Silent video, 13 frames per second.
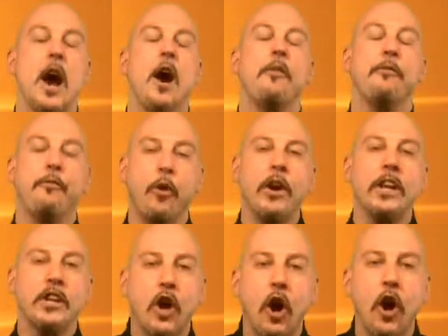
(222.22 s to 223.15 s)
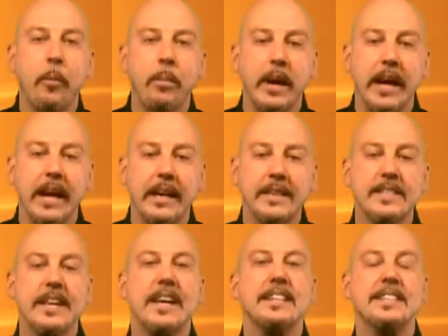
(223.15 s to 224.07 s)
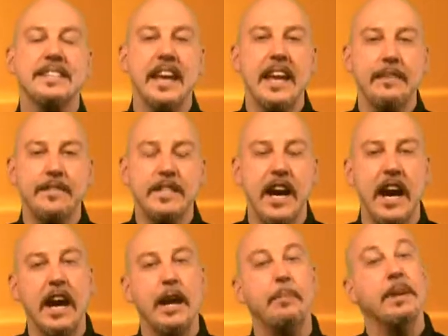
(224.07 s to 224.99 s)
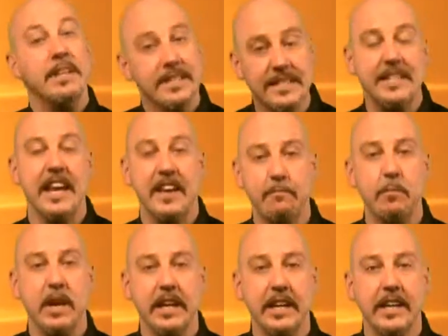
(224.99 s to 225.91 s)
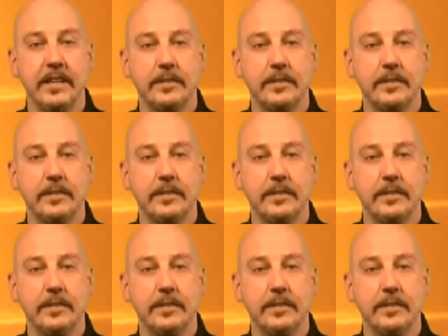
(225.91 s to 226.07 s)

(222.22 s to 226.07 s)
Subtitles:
Avoid callbacks, save time, save money.